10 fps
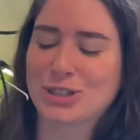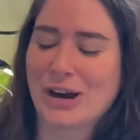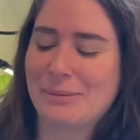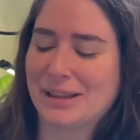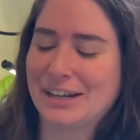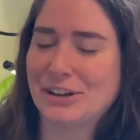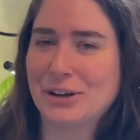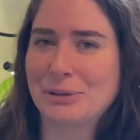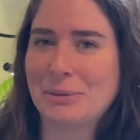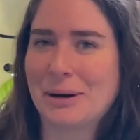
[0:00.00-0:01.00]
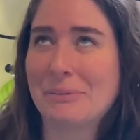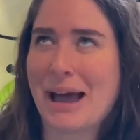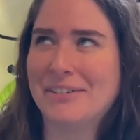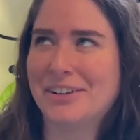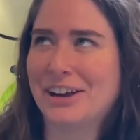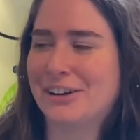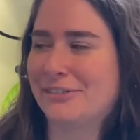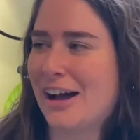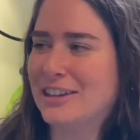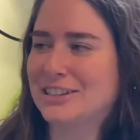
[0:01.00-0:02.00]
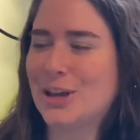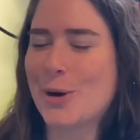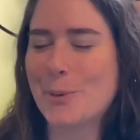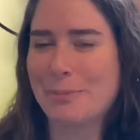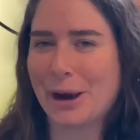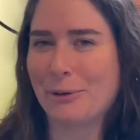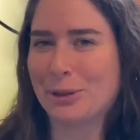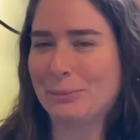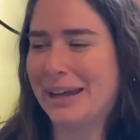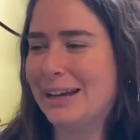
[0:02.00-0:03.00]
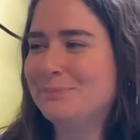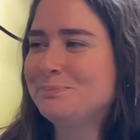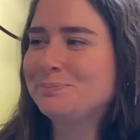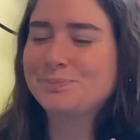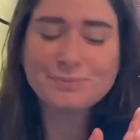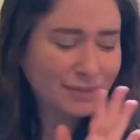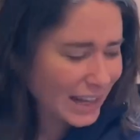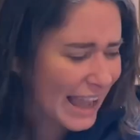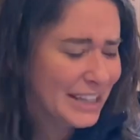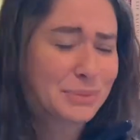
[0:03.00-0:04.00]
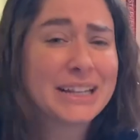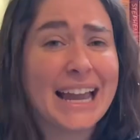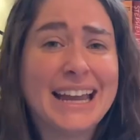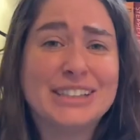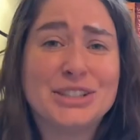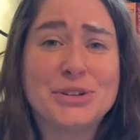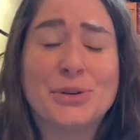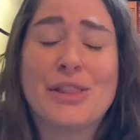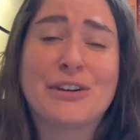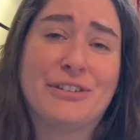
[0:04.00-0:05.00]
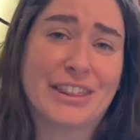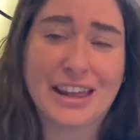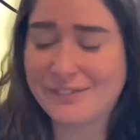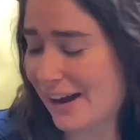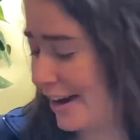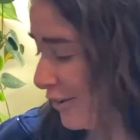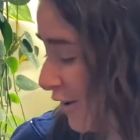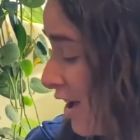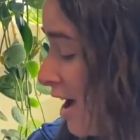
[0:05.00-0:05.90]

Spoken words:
rambling a little bit, but I'm having a lot of fun. So bear with me as we get into the fifth and final